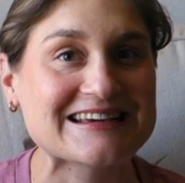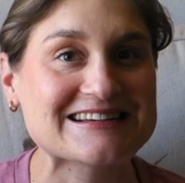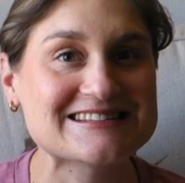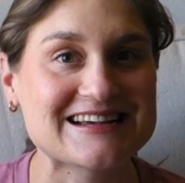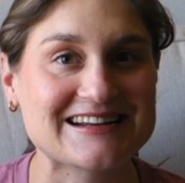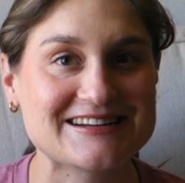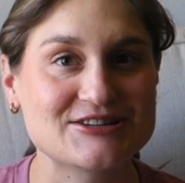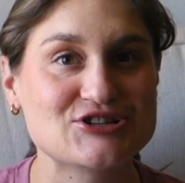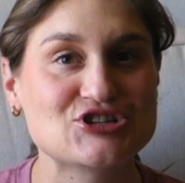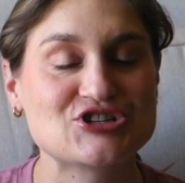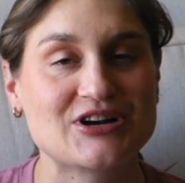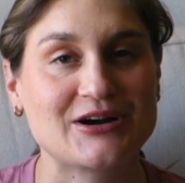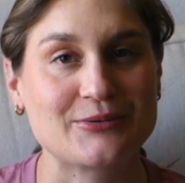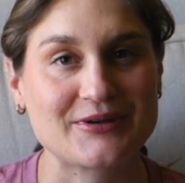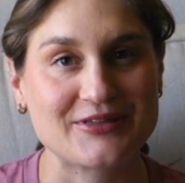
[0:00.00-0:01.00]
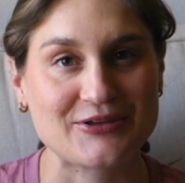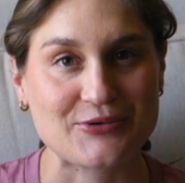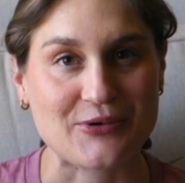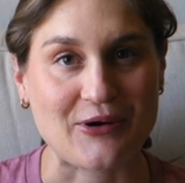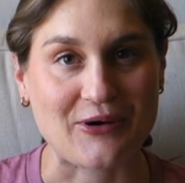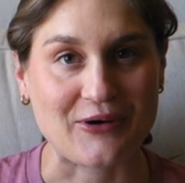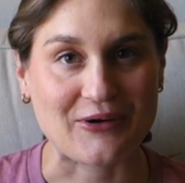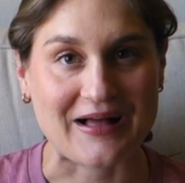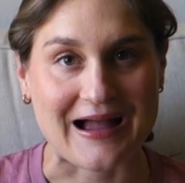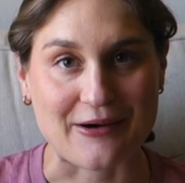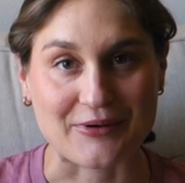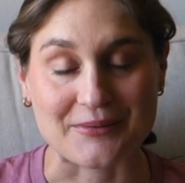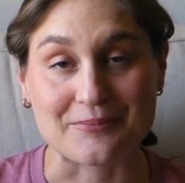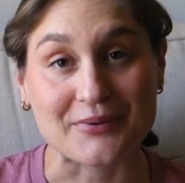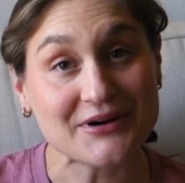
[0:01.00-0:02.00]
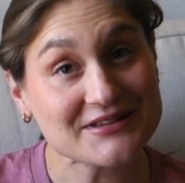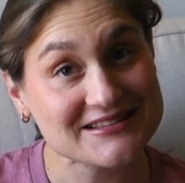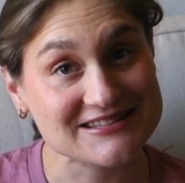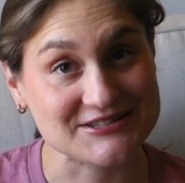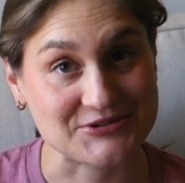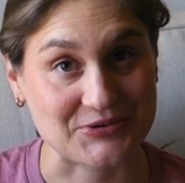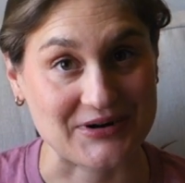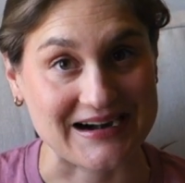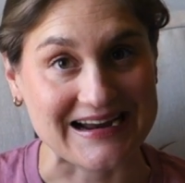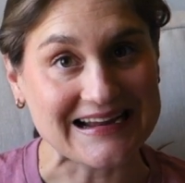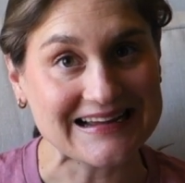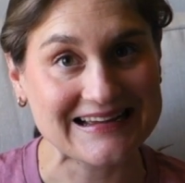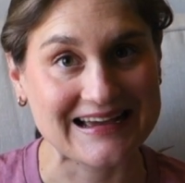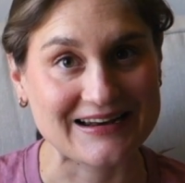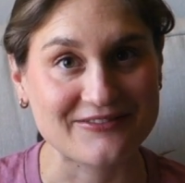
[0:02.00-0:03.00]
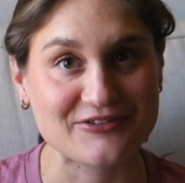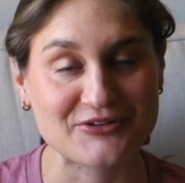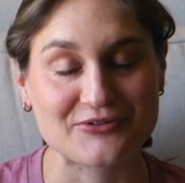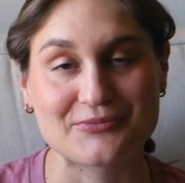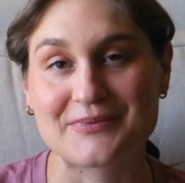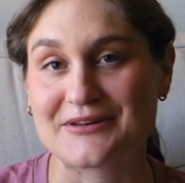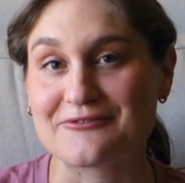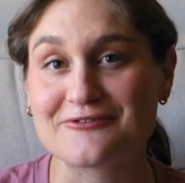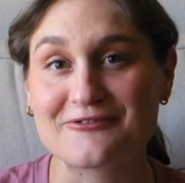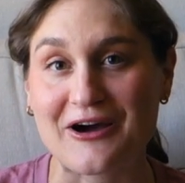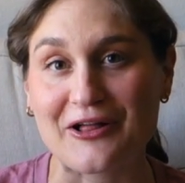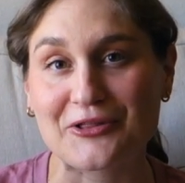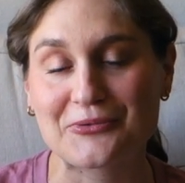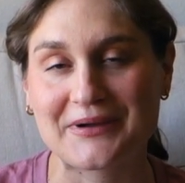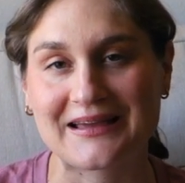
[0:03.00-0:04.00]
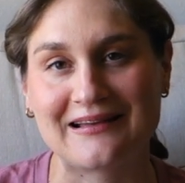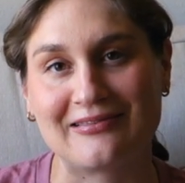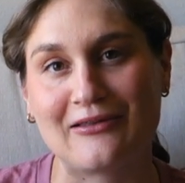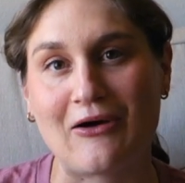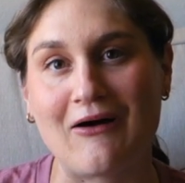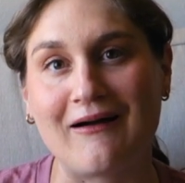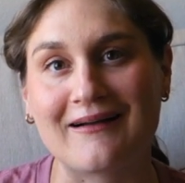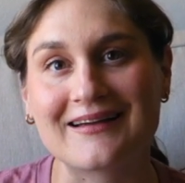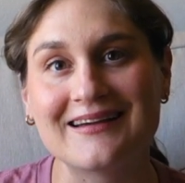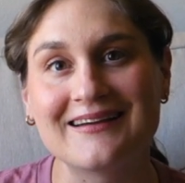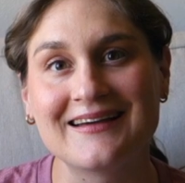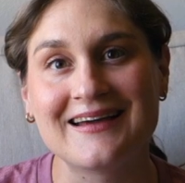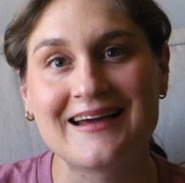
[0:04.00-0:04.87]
excited to share with you all our birth story, and if you've been following along,